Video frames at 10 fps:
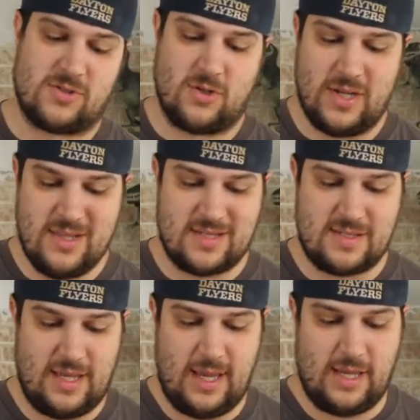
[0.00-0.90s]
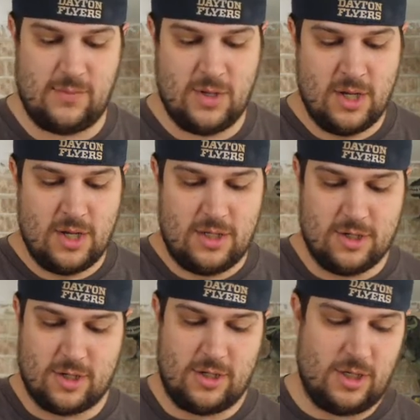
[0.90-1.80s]
So in this game,
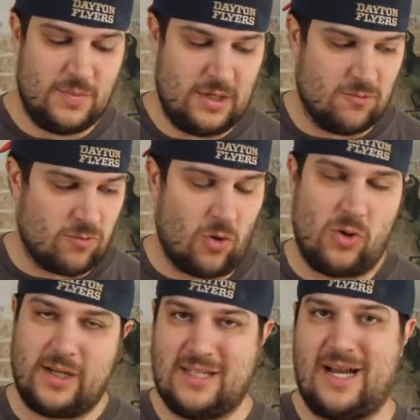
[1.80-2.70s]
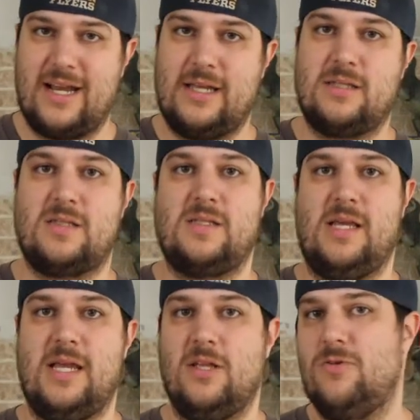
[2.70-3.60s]
you're going to be rolling dice
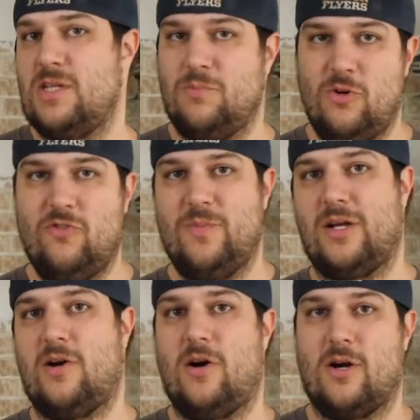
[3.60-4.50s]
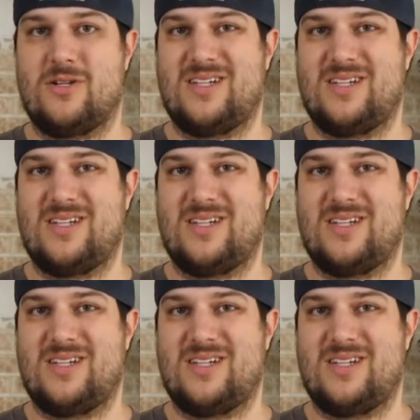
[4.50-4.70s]
and using movement cards